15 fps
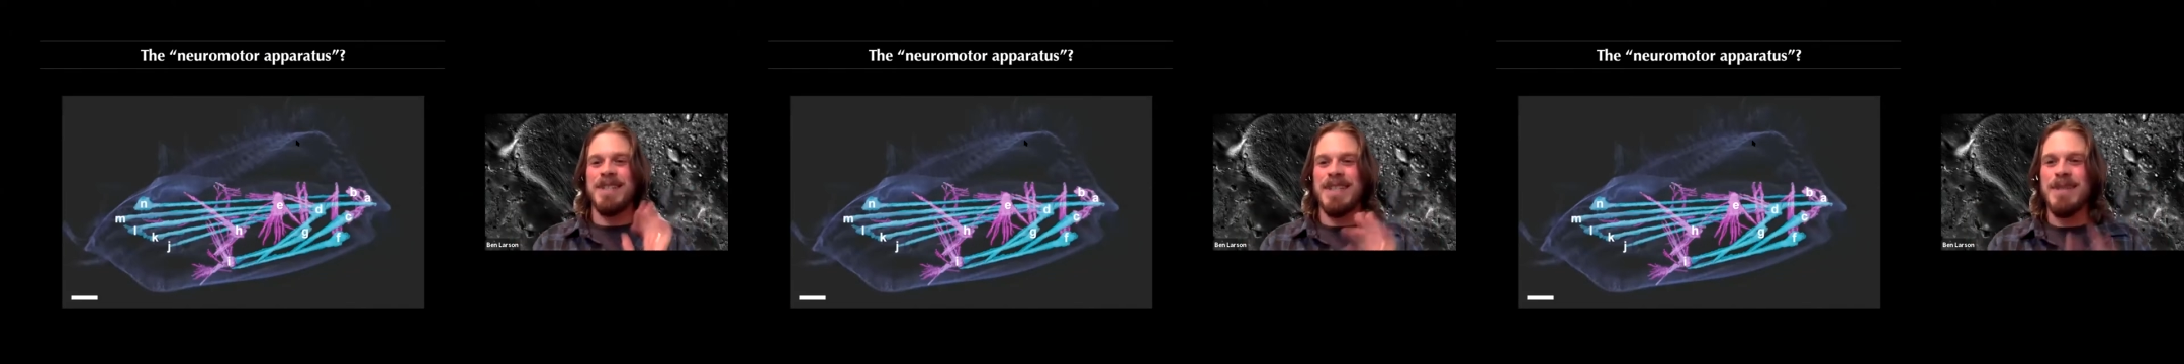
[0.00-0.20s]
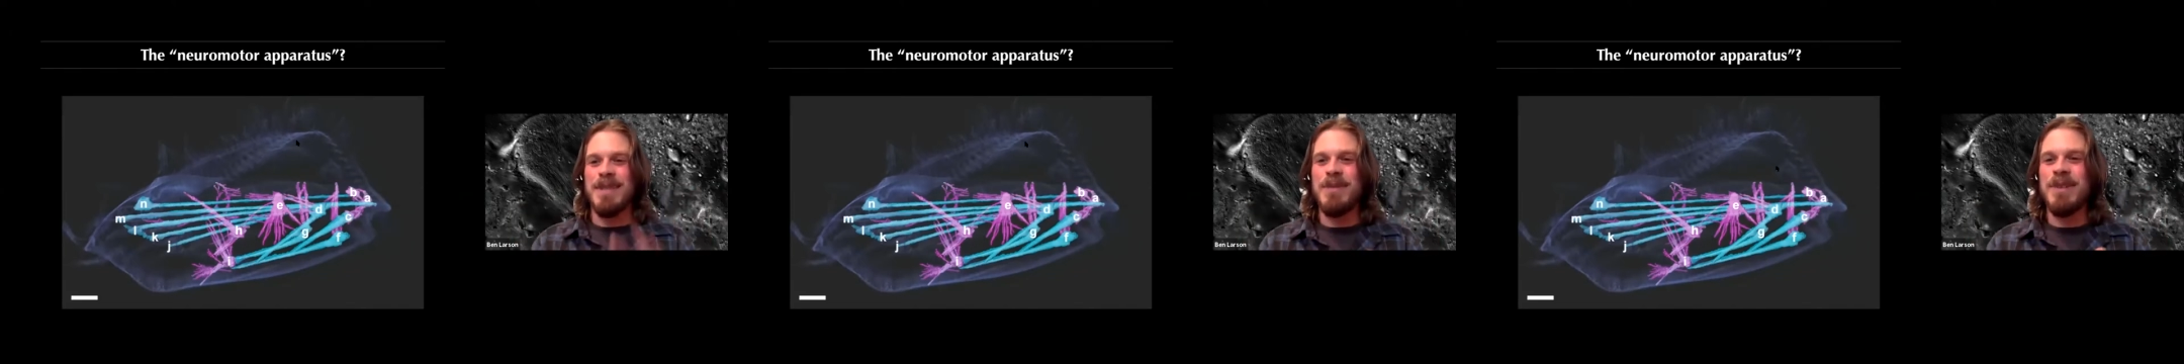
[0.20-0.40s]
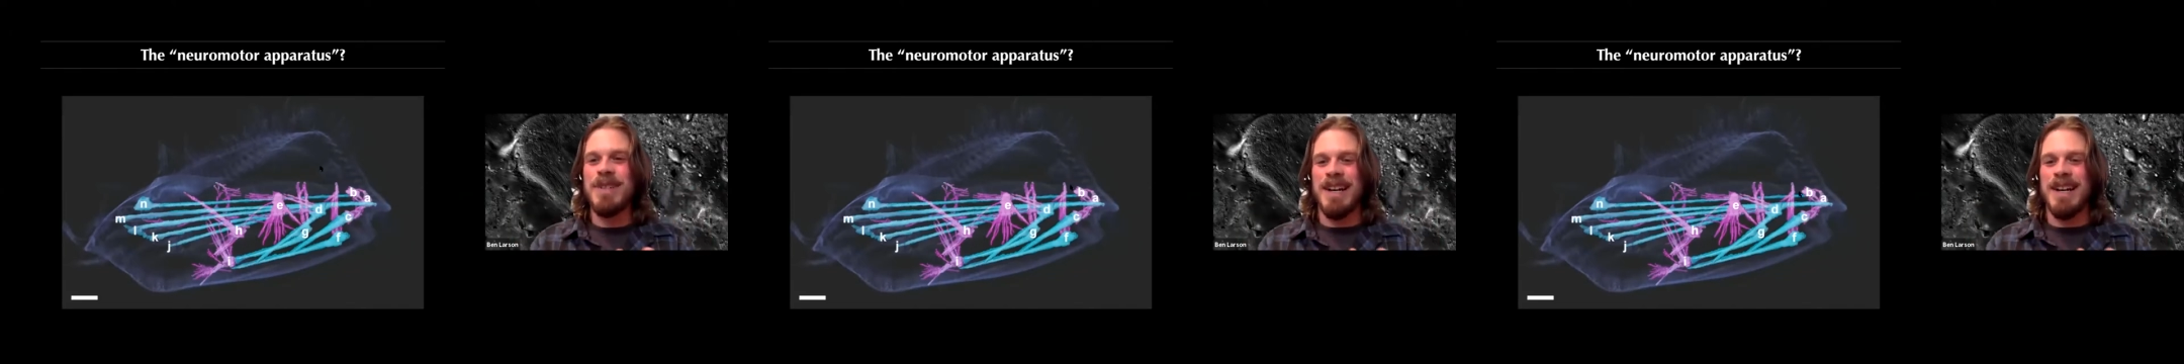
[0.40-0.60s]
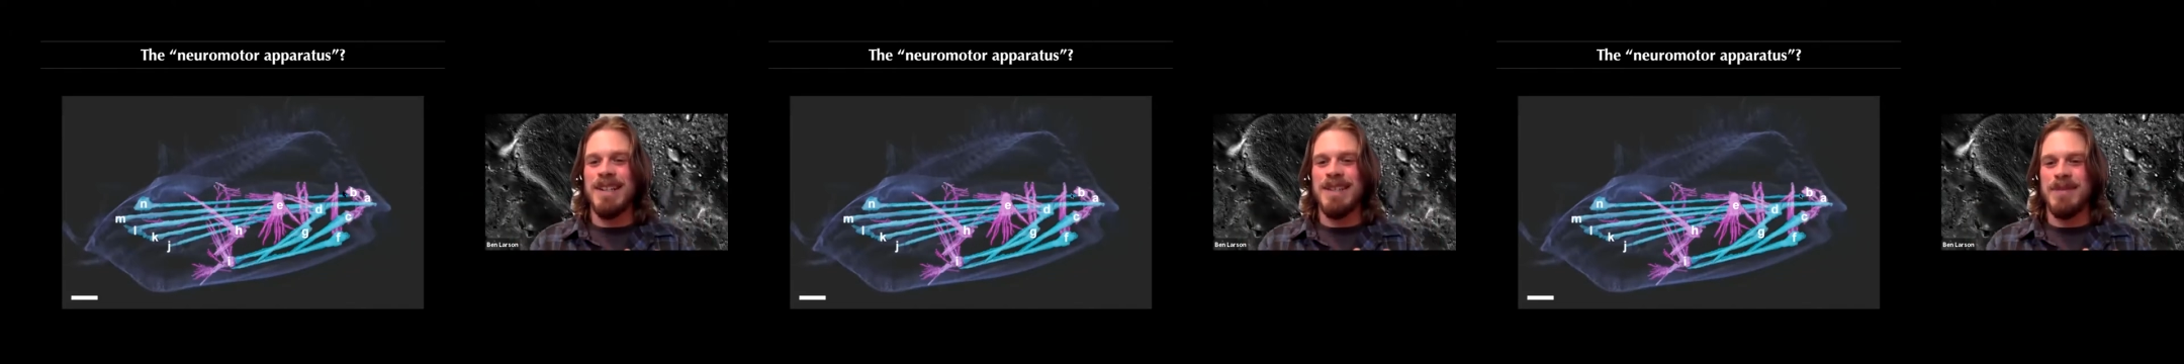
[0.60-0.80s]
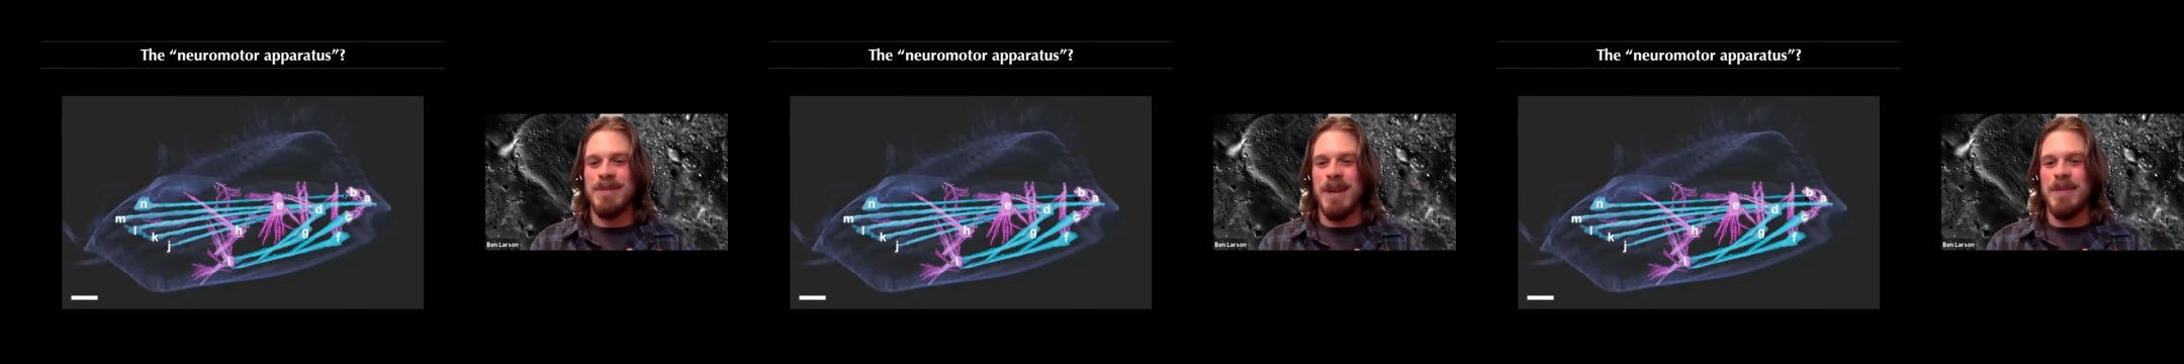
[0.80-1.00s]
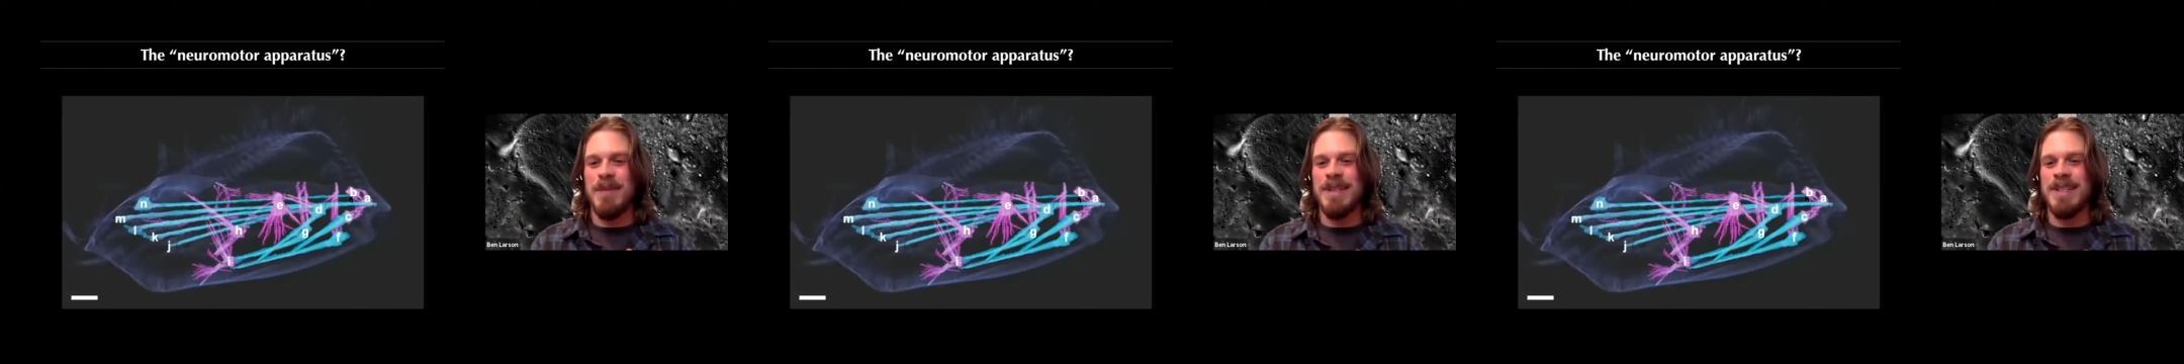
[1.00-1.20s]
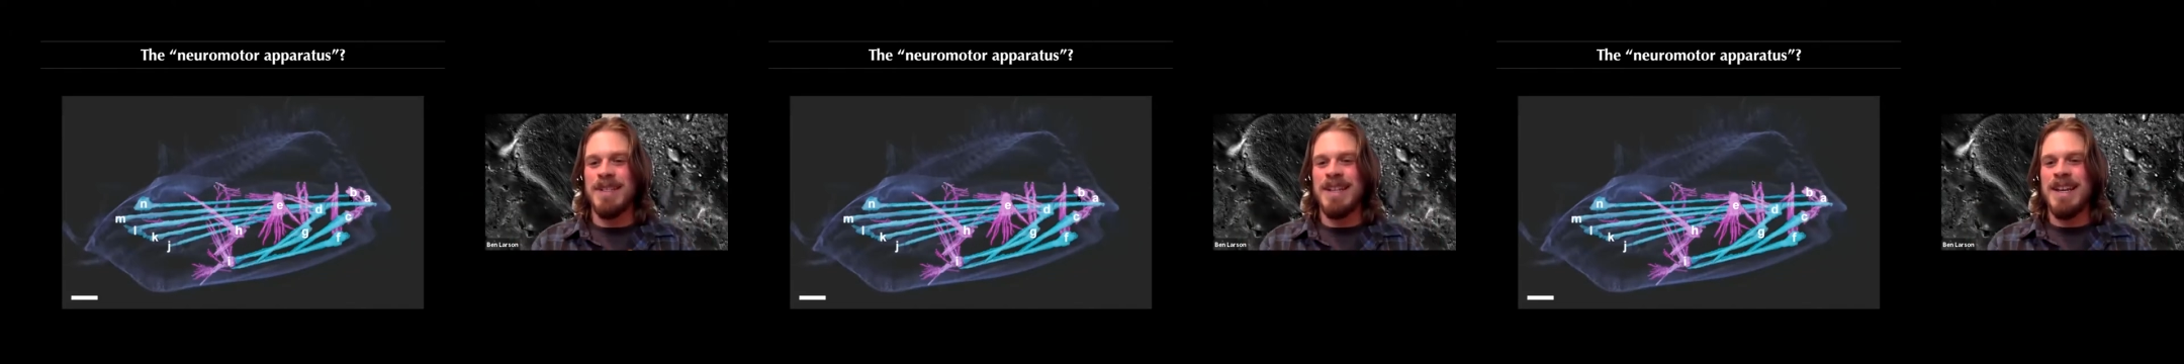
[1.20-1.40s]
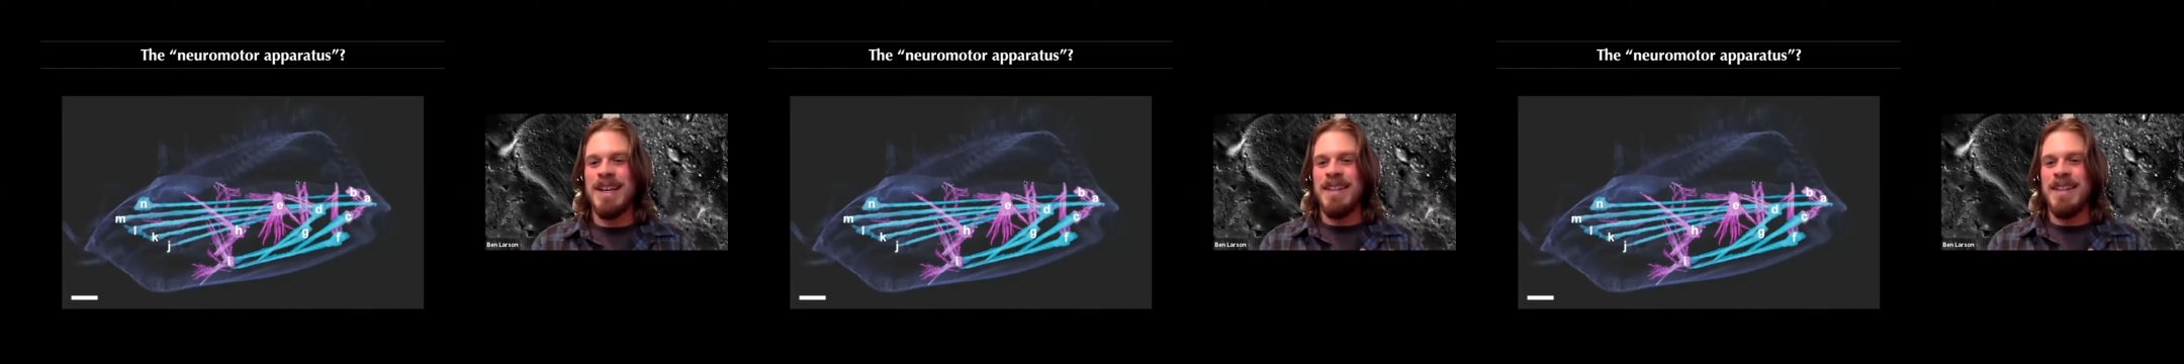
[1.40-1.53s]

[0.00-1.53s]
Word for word: similar kinds of fibers